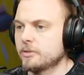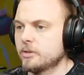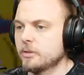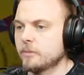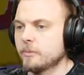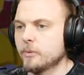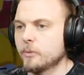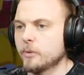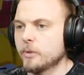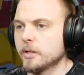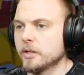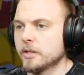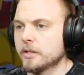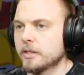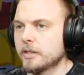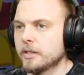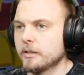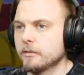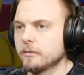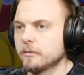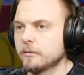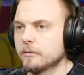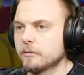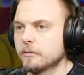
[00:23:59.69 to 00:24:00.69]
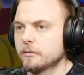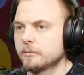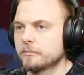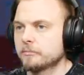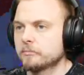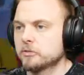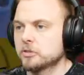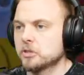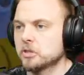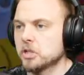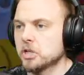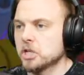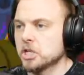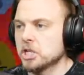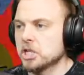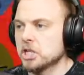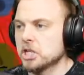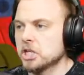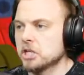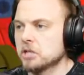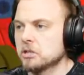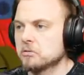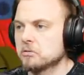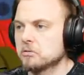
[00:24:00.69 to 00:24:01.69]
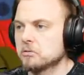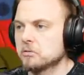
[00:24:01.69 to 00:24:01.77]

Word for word: to be working. So.